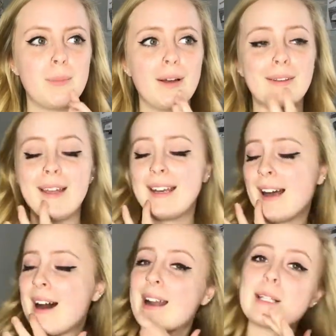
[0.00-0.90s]
but they
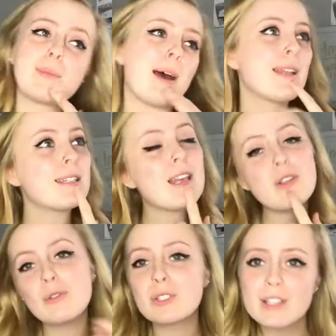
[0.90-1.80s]
not as bad as they
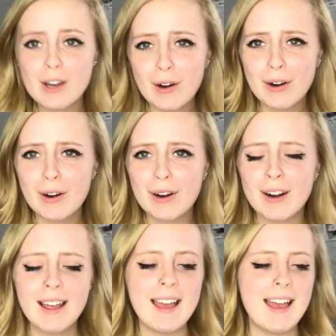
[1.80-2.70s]
usually are.